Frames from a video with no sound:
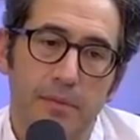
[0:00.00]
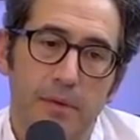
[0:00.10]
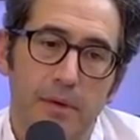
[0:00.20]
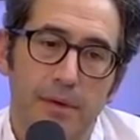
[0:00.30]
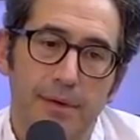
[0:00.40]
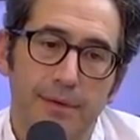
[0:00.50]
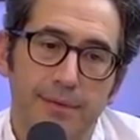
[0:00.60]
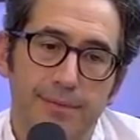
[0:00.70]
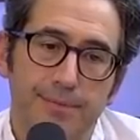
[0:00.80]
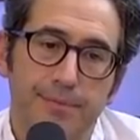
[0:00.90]

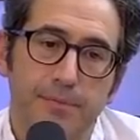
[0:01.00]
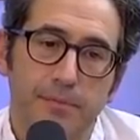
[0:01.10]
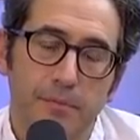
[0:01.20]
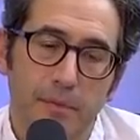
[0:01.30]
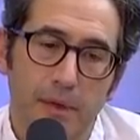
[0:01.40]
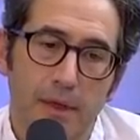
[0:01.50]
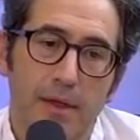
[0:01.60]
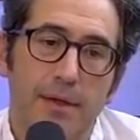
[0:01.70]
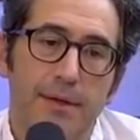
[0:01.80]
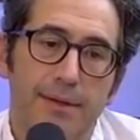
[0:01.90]

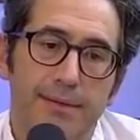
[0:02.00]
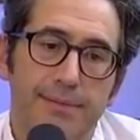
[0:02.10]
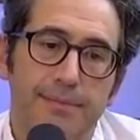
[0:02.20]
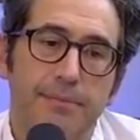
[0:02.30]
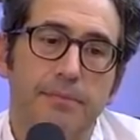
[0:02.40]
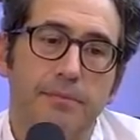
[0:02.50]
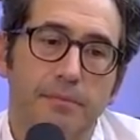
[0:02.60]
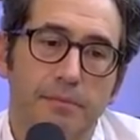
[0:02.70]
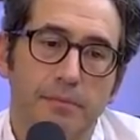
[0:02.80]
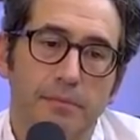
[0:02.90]

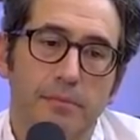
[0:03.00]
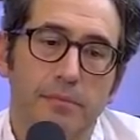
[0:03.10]
This person isn't speaking.